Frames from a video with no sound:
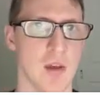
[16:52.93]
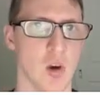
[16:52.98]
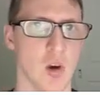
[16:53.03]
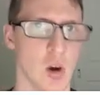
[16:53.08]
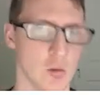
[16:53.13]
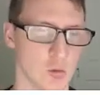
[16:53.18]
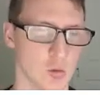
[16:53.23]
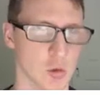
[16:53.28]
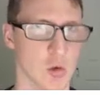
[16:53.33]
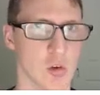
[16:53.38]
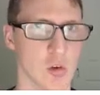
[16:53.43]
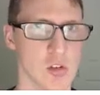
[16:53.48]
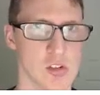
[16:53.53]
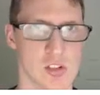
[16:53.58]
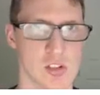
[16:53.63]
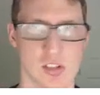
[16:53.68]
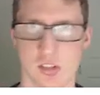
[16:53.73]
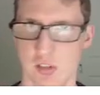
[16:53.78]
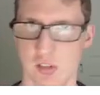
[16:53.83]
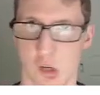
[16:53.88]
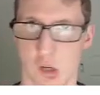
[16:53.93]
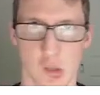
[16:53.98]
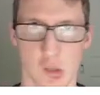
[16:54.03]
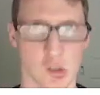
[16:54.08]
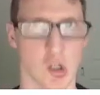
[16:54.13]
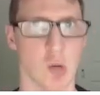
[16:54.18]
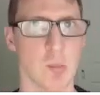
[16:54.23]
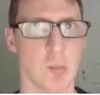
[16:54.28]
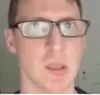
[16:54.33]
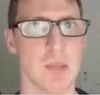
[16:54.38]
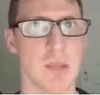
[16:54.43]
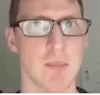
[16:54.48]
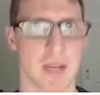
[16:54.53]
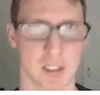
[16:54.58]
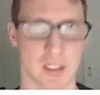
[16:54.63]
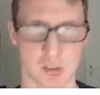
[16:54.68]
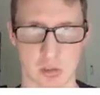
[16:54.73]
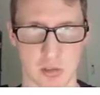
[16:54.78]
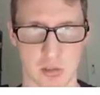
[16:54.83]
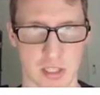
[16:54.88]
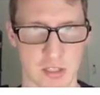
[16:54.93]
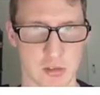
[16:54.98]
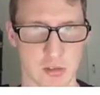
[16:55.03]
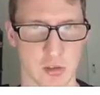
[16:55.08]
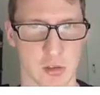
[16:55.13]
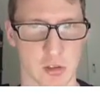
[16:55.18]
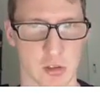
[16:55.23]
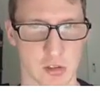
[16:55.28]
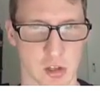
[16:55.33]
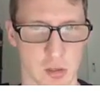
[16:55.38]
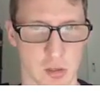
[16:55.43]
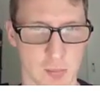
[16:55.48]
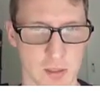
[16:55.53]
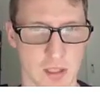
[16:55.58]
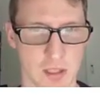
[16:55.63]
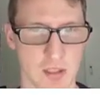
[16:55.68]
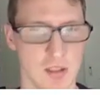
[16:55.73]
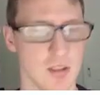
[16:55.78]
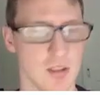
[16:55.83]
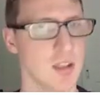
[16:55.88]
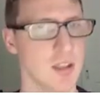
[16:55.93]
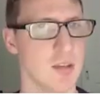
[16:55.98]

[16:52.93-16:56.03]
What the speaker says: Of course, don't copy. Make sure they do not copy.